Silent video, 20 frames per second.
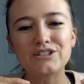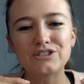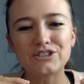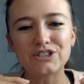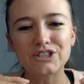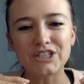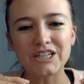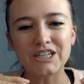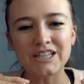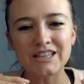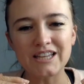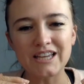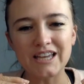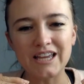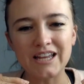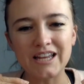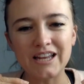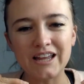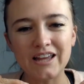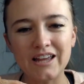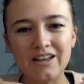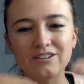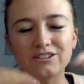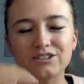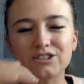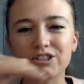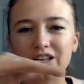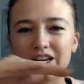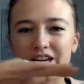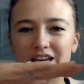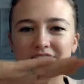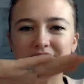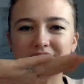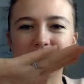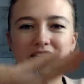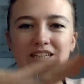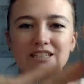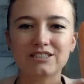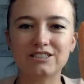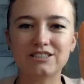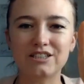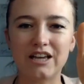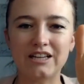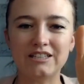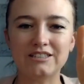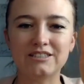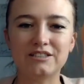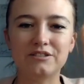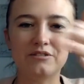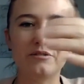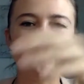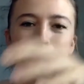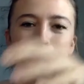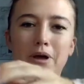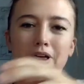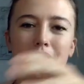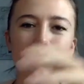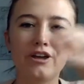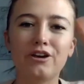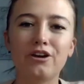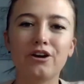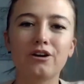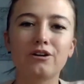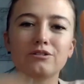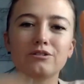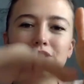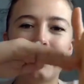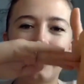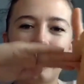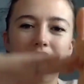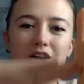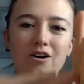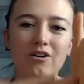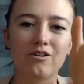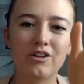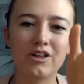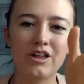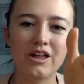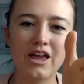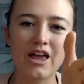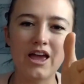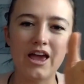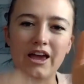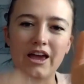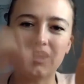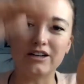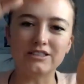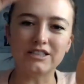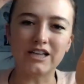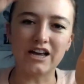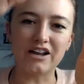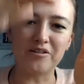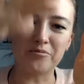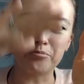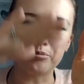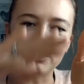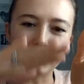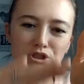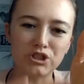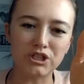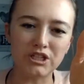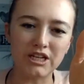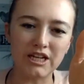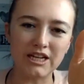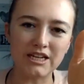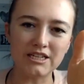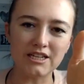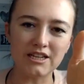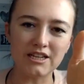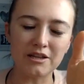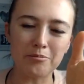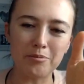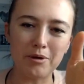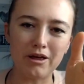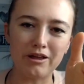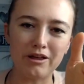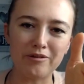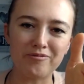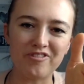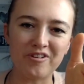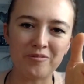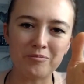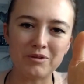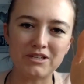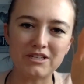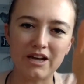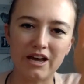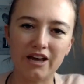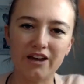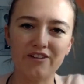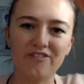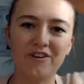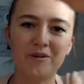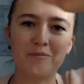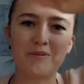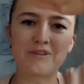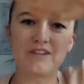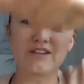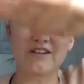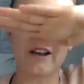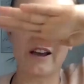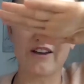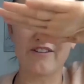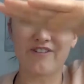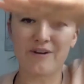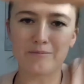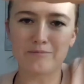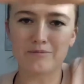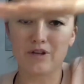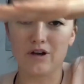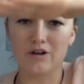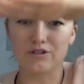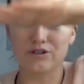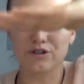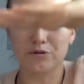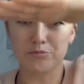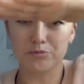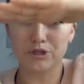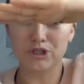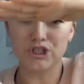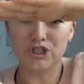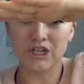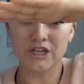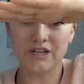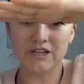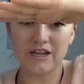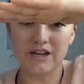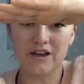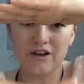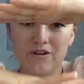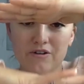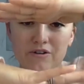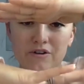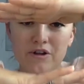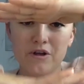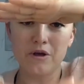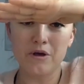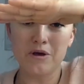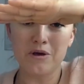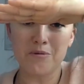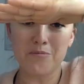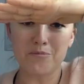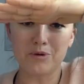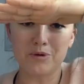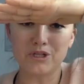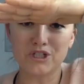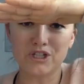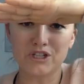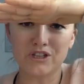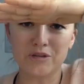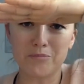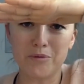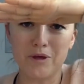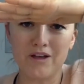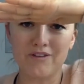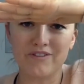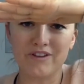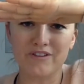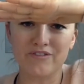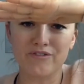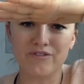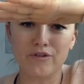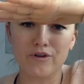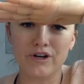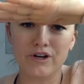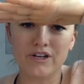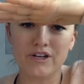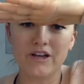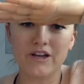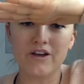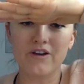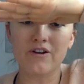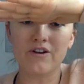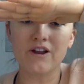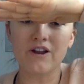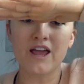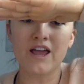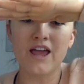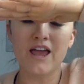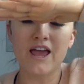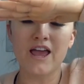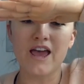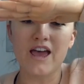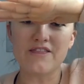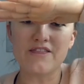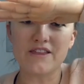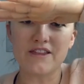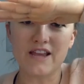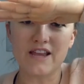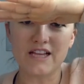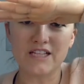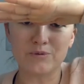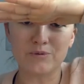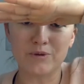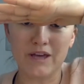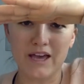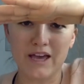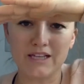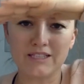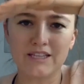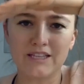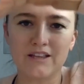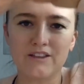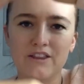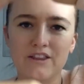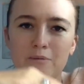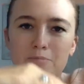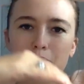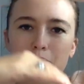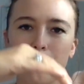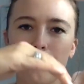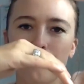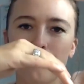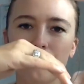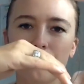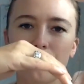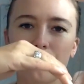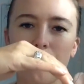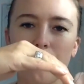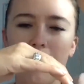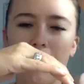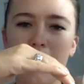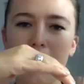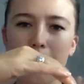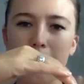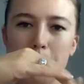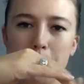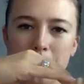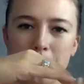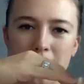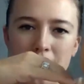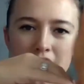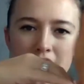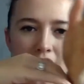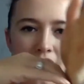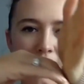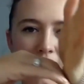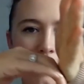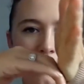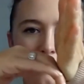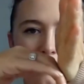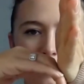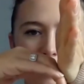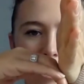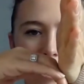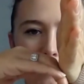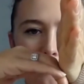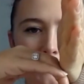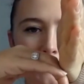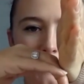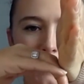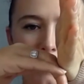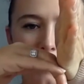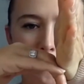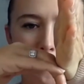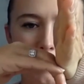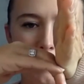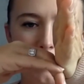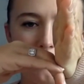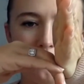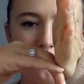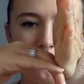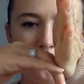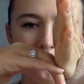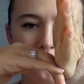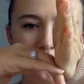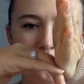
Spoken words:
during the inhale. So like I said, as the belly goes out, air is kind of pushing into the belly from the diaphragm, and the diaphragm's also pushing down, pushing the pelvic floor down. And then as we exhale, they both go up and the abs come in.